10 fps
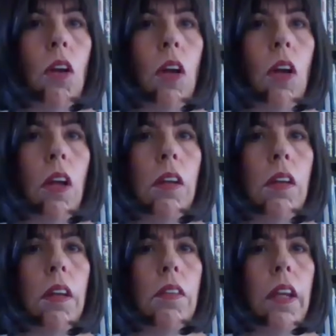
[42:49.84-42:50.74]
is it
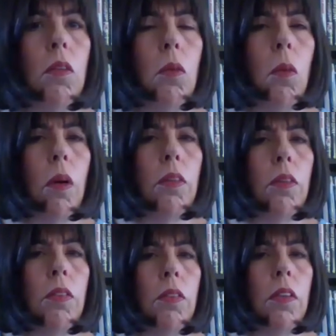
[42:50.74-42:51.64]
a question
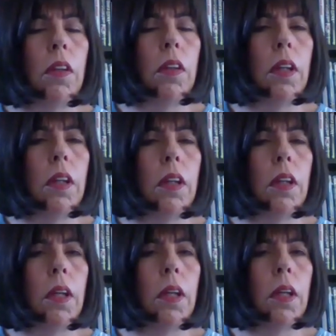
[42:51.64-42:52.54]
about what
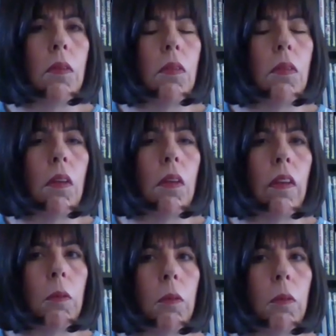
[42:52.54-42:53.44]
was like
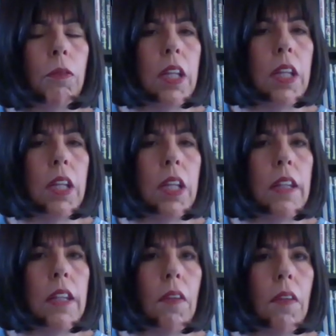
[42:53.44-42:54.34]
graffiti that's on
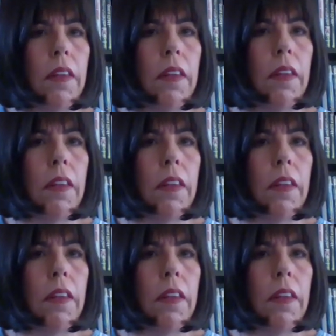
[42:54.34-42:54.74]
there now? Oh,